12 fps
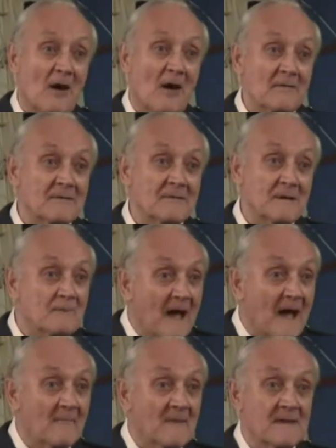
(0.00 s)
You'll be
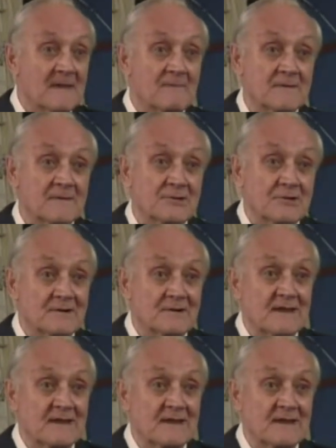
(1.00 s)
gone, your family have